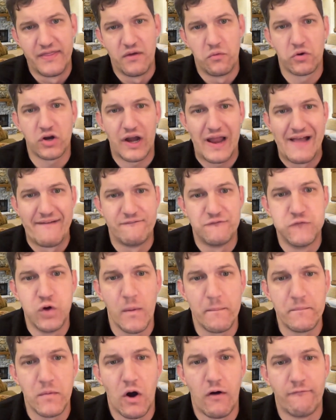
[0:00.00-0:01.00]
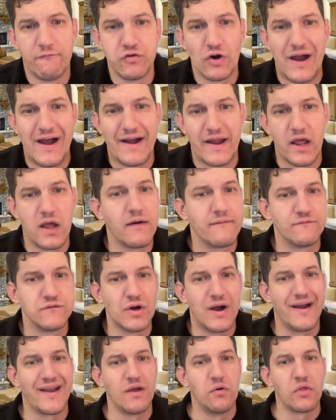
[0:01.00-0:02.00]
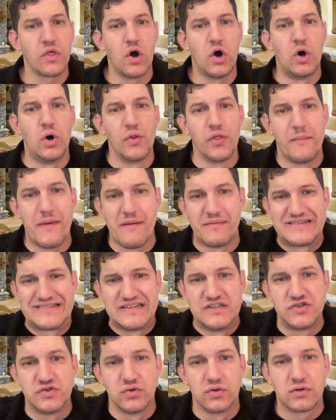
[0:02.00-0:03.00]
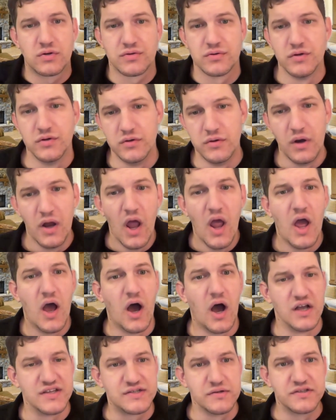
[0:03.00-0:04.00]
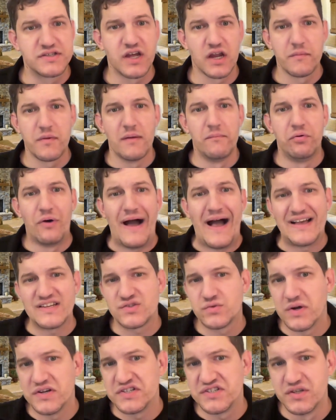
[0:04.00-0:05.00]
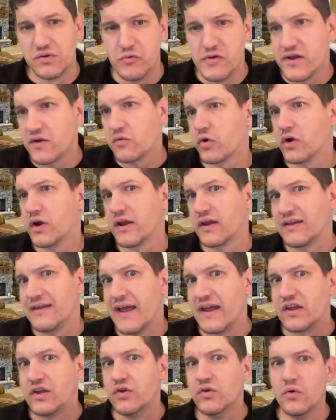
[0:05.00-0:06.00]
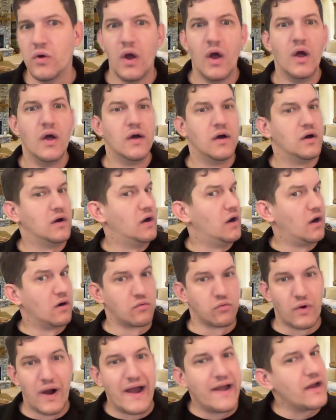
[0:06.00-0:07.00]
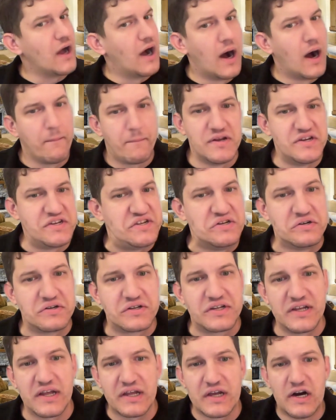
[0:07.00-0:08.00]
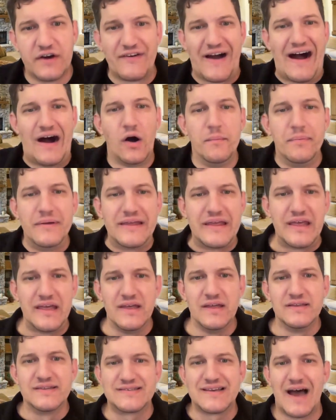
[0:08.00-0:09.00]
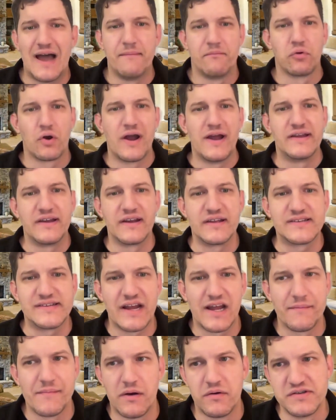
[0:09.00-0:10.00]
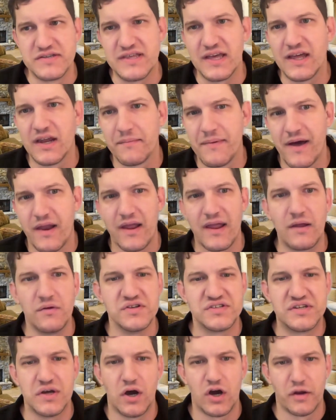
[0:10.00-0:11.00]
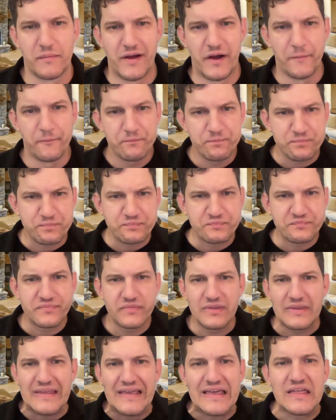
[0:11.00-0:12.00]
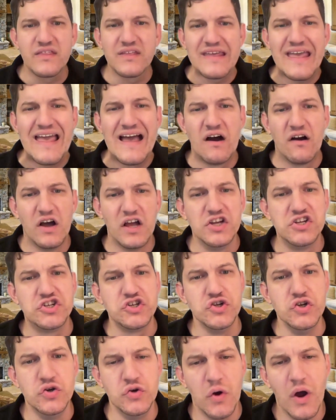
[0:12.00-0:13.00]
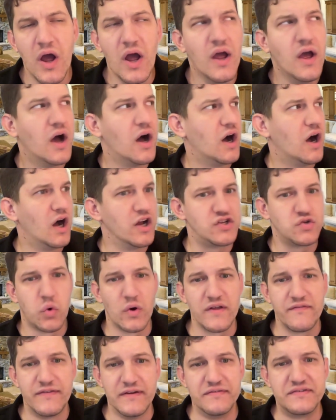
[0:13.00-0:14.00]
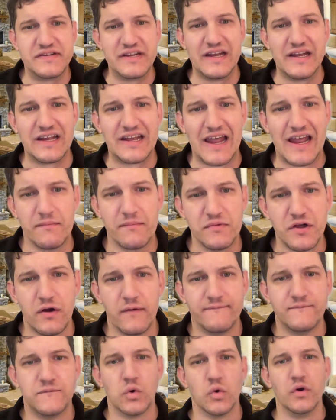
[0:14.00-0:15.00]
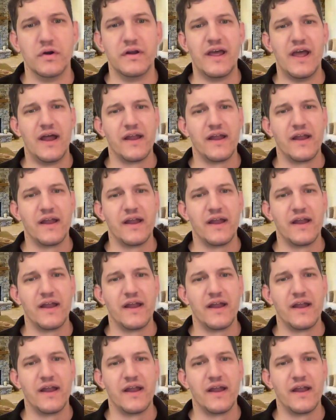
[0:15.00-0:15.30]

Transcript: Then we're going to have Football Friday on Friday with all the Bama Central crew. So it's going to be a blast rest of the week. to take you right up until kickoff. I'll be inside Bryant Denny Stadium. I was thinking about it. He was talking about the LSU 2015 game, Leonard Fournette.